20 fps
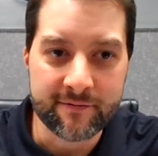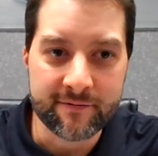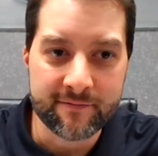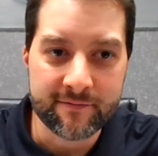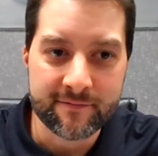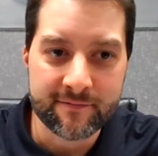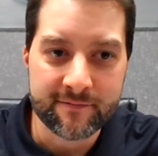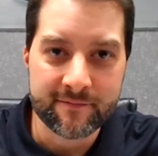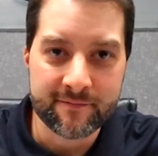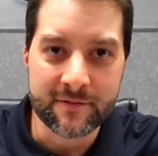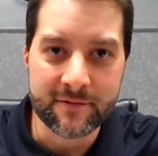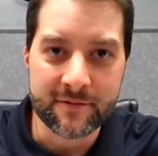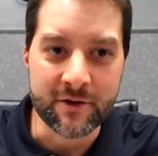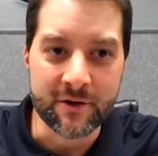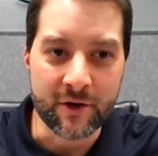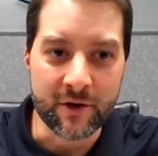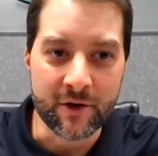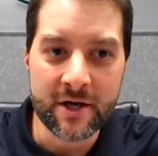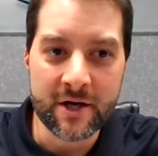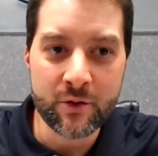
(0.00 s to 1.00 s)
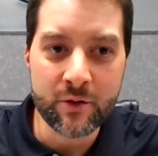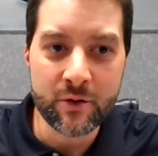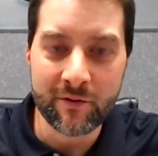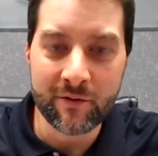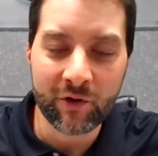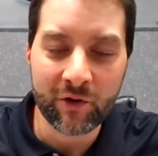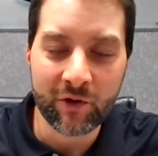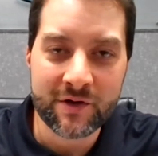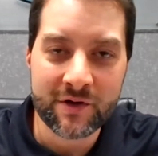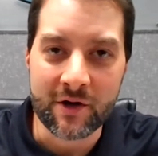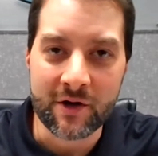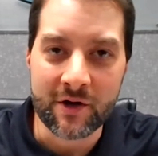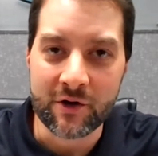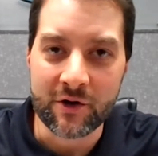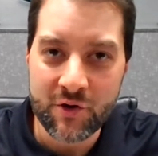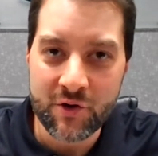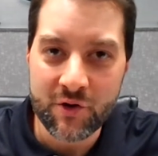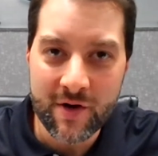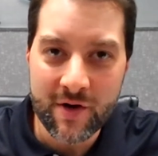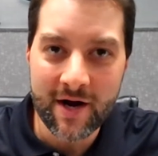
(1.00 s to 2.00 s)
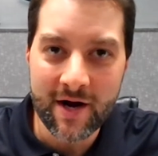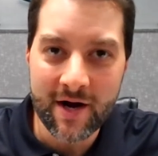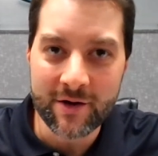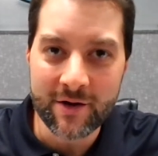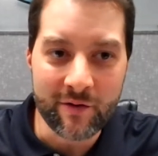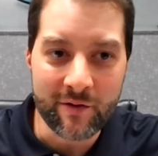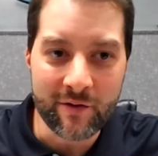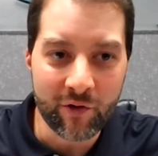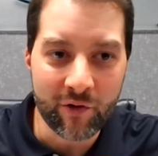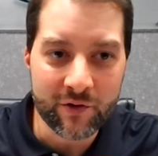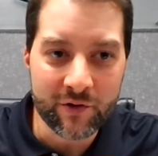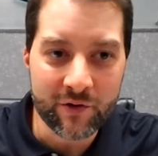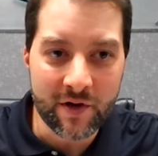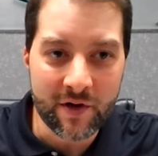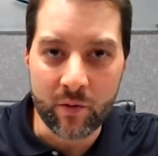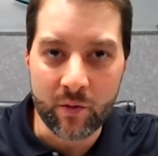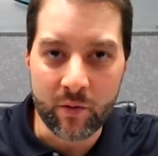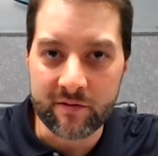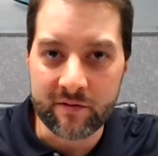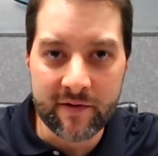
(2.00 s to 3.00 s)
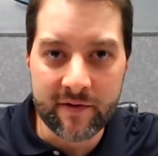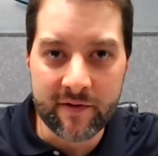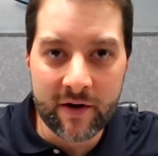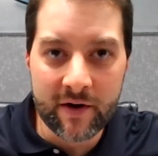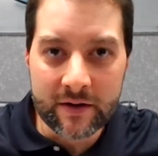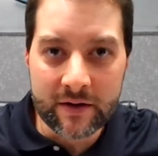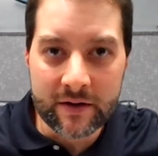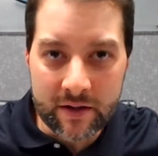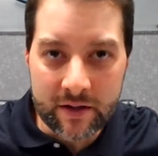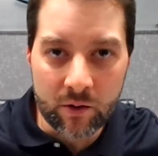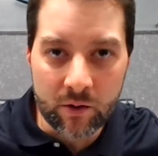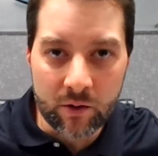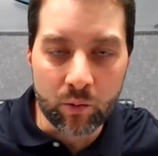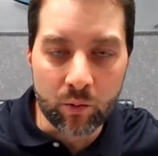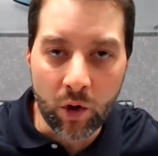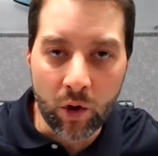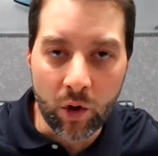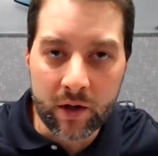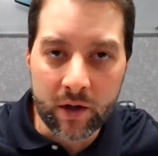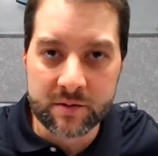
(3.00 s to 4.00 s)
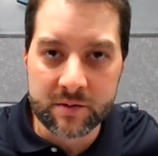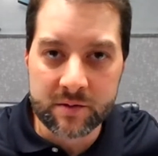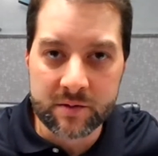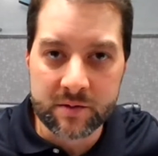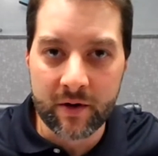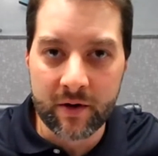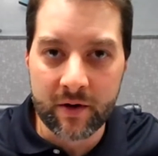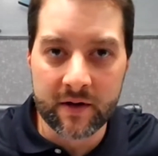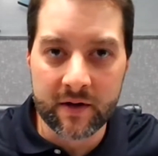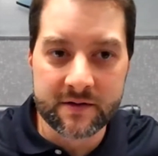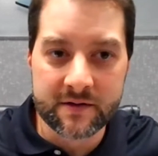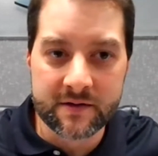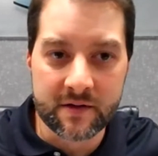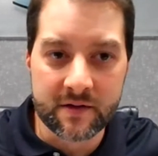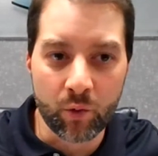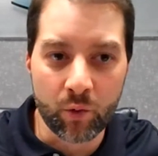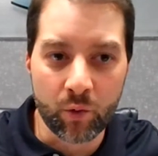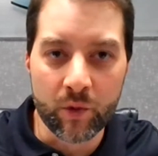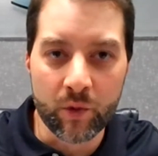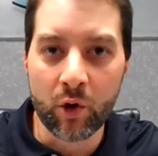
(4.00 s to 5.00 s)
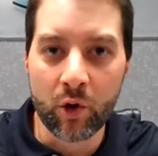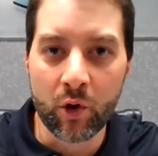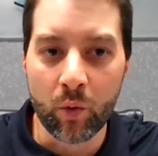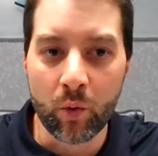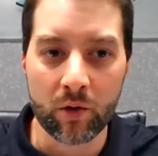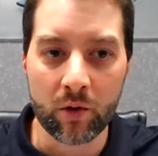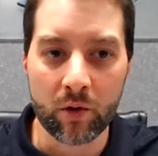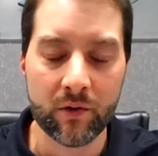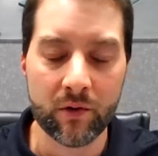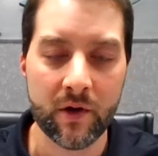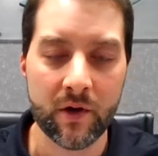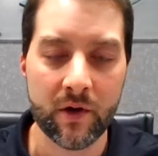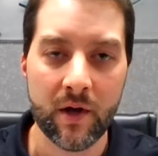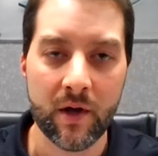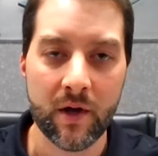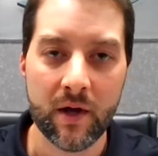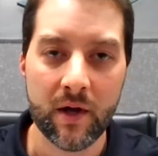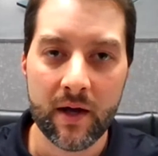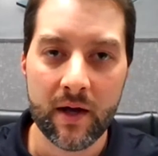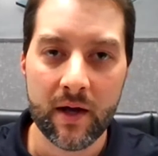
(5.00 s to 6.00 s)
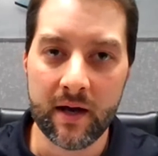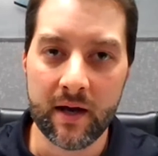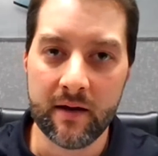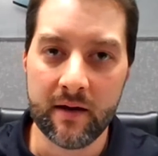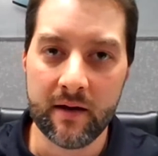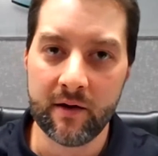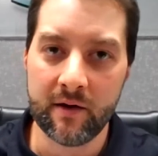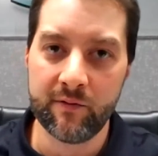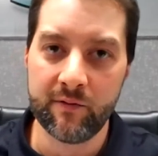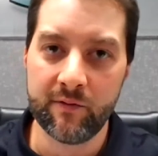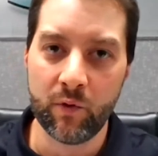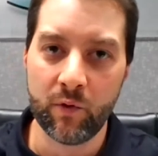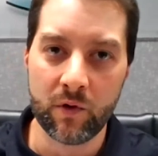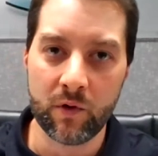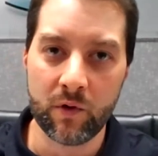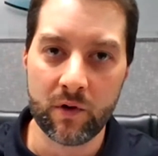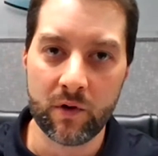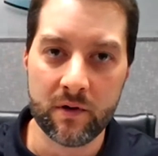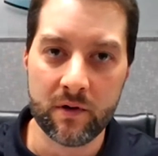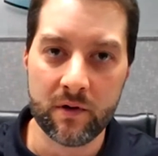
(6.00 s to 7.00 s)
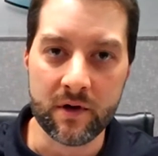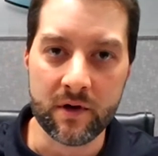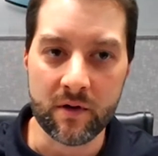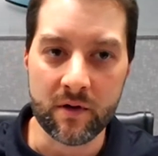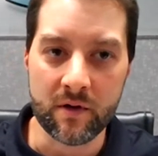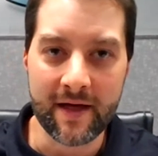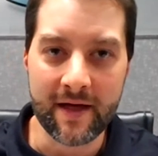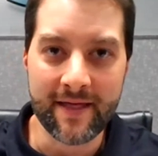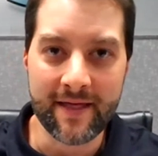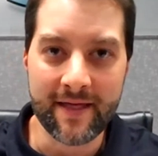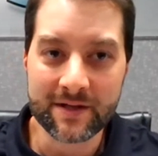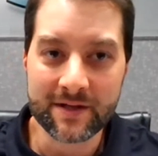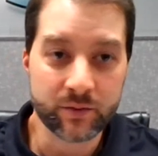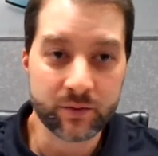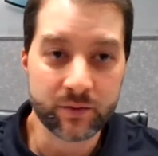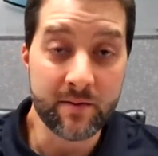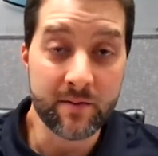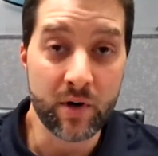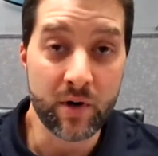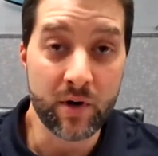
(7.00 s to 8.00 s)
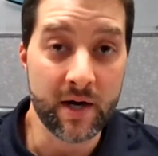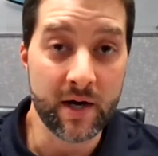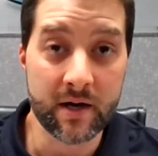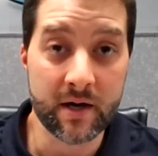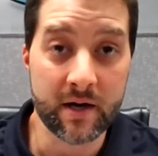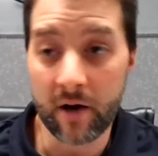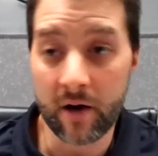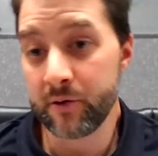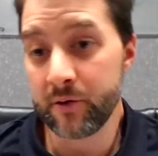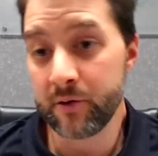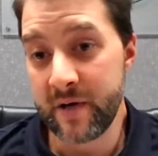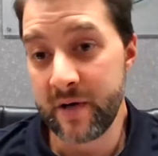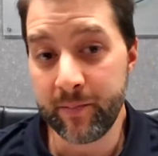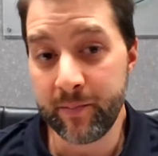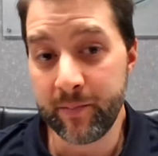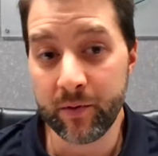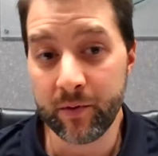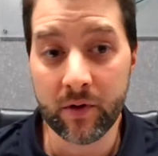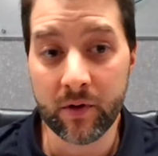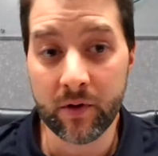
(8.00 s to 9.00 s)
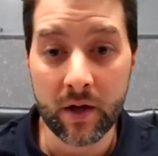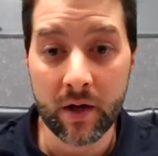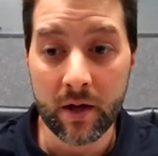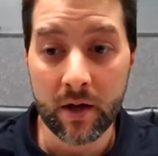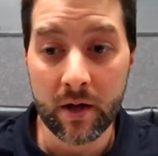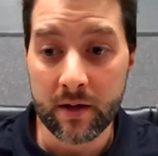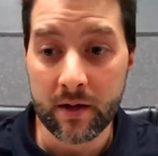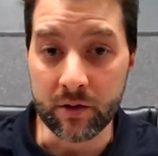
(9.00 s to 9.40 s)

out of either in university or straight out of university with very little work experience in the real world, and therefore, that's what they bring. And other people,